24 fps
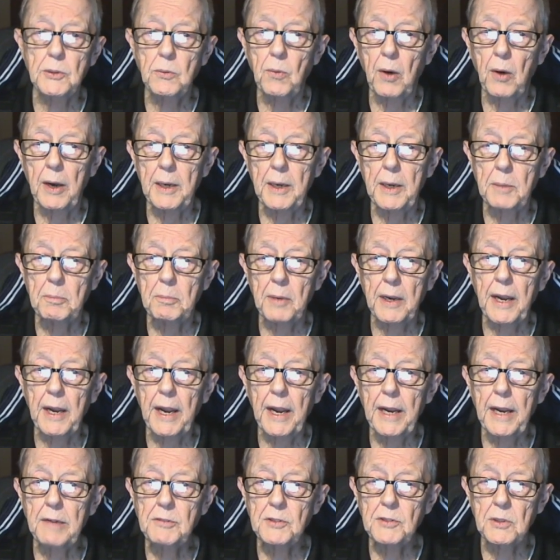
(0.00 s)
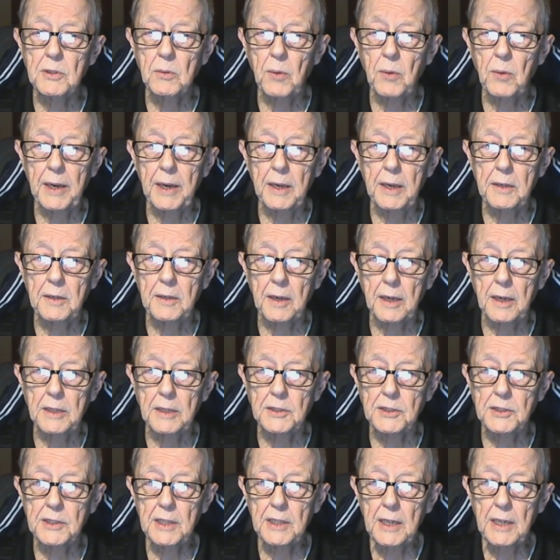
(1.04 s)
why it behaves the way it does